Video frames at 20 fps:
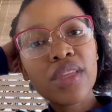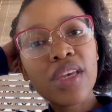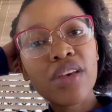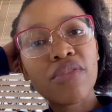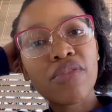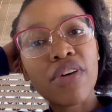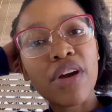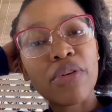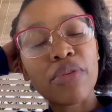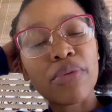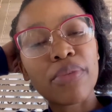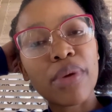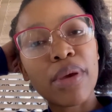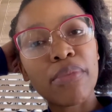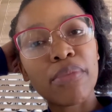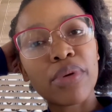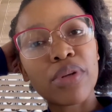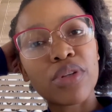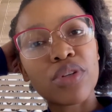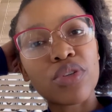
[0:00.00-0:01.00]
if I
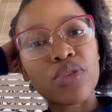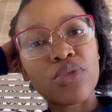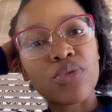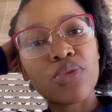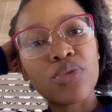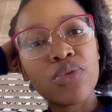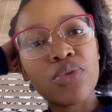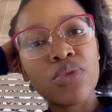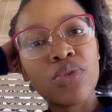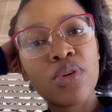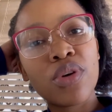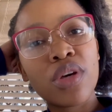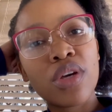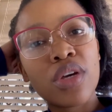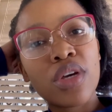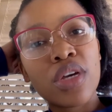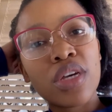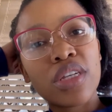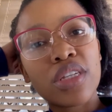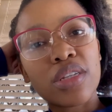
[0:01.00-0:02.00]
remember to,
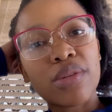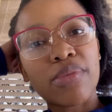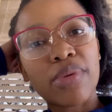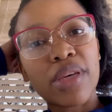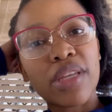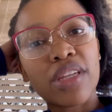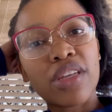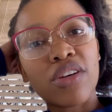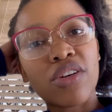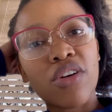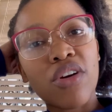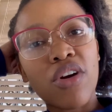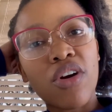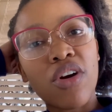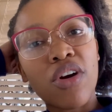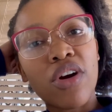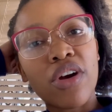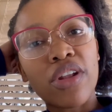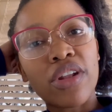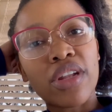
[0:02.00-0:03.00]
depending
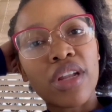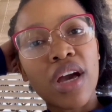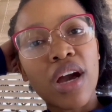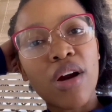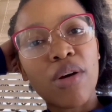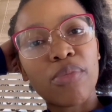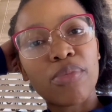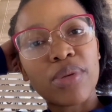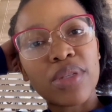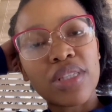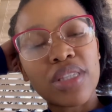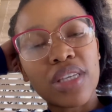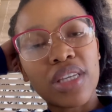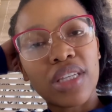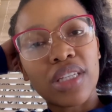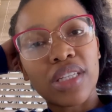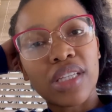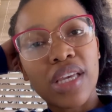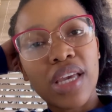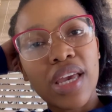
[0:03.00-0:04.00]
on how busy
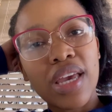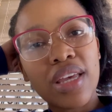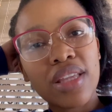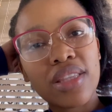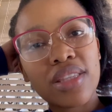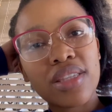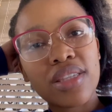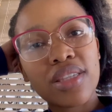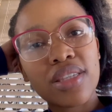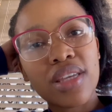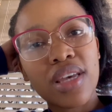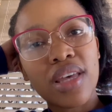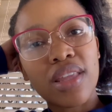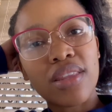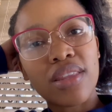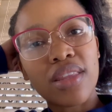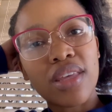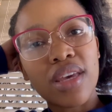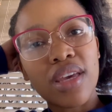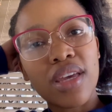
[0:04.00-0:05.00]
it gets.
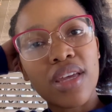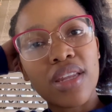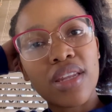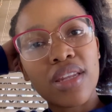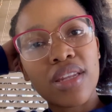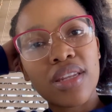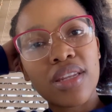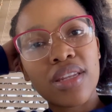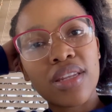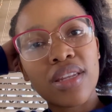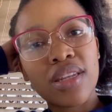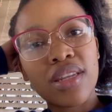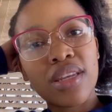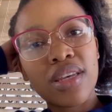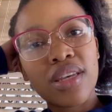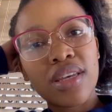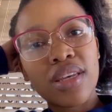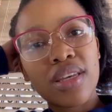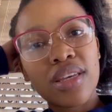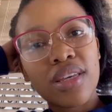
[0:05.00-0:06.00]
And then
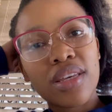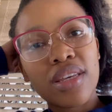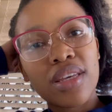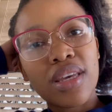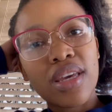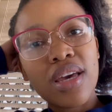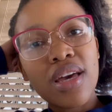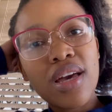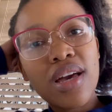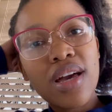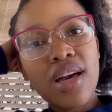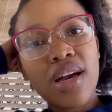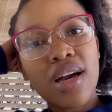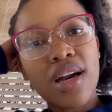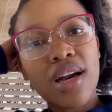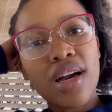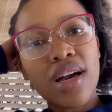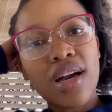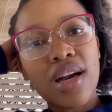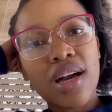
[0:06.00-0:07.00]

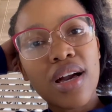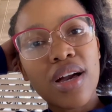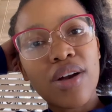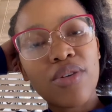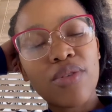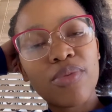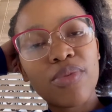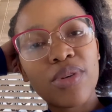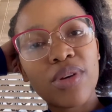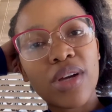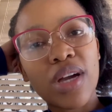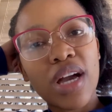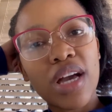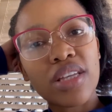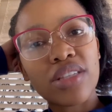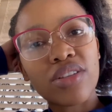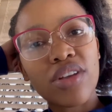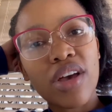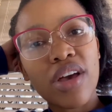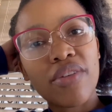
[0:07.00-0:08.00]
yeah, I hope you
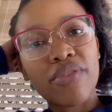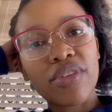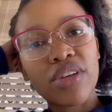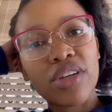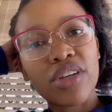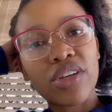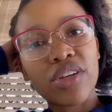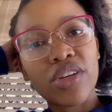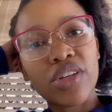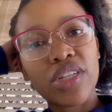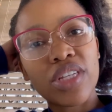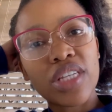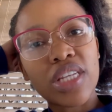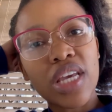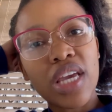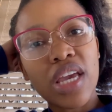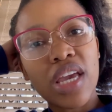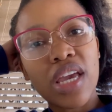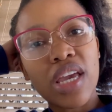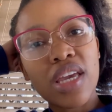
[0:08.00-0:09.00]
guys are having a good
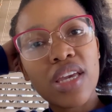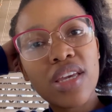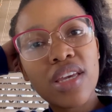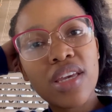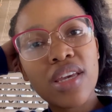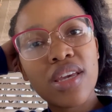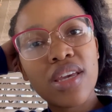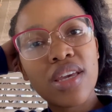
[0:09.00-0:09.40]
day.